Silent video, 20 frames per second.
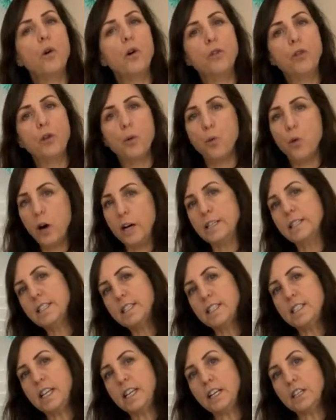The one
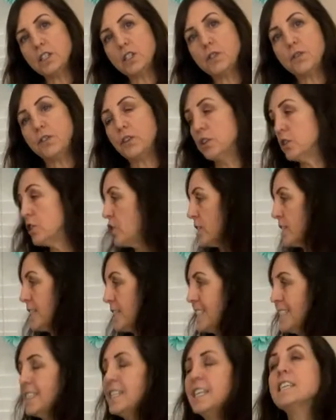stands for just
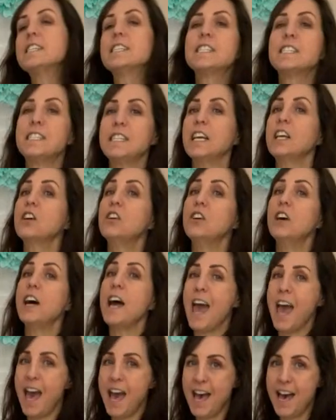a single
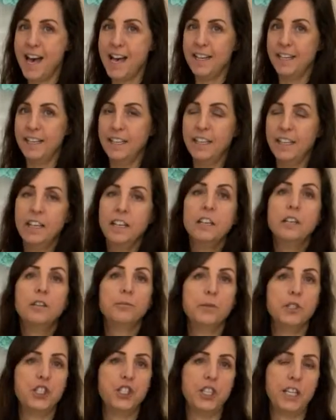head
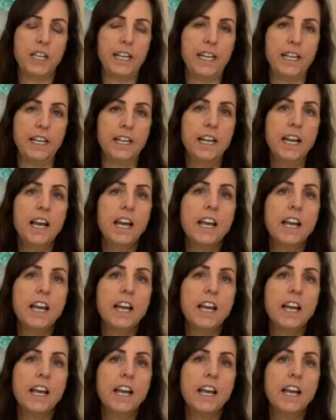machine.